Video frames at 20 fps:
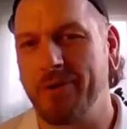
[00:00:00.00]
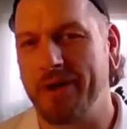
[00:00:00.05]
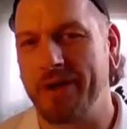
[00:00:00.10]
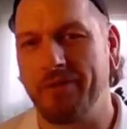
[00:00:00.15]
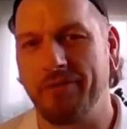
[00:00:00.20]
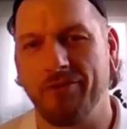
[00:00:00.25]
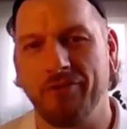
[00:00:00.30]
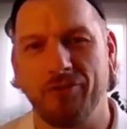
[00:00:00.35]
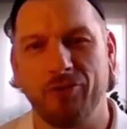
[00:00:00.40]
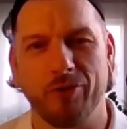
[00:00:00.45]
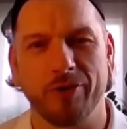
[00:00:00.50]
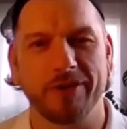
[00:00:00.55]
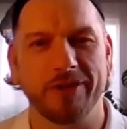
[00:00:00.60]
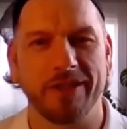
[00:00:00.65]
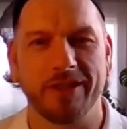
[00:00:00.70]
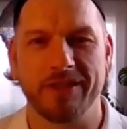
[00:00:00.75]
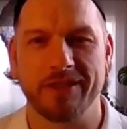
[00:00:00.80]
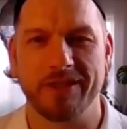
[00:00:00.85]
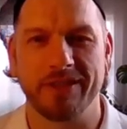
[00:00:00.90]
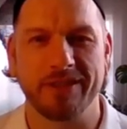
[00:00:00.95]

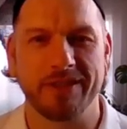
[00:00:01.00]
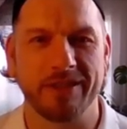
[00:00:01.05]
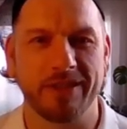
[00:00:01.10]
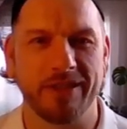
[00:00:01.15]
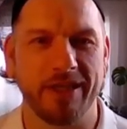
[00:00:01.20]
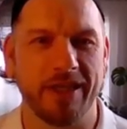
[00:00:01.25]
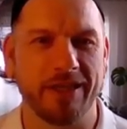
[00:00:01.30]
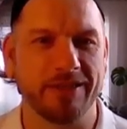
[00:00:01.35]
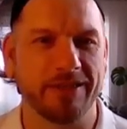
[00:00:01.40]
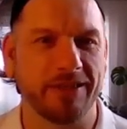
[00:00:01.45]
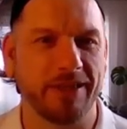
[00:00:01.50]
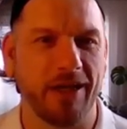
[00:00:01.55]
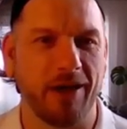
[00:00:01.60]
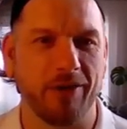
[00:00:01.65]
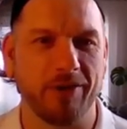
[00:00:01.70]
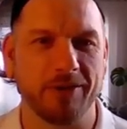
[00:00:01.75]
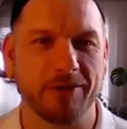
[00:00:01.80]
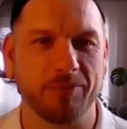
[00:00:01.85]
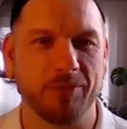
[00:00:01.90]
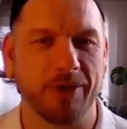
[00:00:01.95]
14, 16, 18
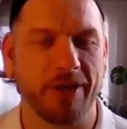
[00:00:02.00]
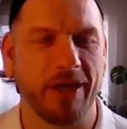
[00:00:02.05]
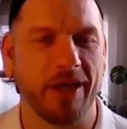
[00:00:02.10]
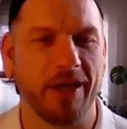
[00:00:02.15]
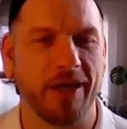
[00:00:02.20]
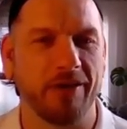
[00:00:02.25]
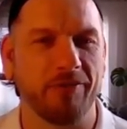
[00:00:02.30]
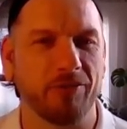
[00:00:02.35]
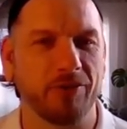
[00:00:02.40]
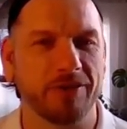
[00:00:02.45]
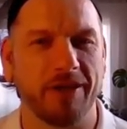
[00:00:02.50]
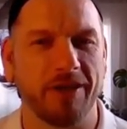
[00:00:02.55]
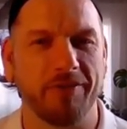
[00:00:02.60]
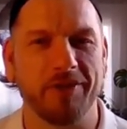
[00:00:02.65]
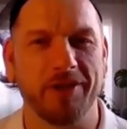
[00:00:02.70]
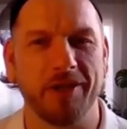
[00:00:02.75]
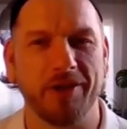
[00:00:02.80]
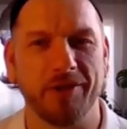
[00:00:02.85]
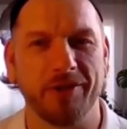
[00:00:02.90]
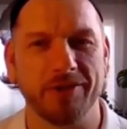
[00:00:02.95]
hours per day for
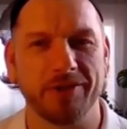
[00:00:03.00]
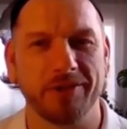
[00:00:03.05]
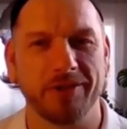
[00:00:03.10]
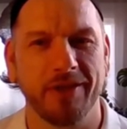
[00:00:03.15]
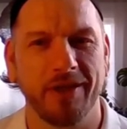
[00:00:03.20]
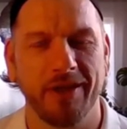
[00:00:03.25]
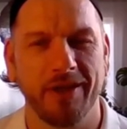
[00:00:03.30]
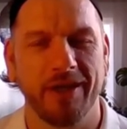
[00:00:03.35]
7 years.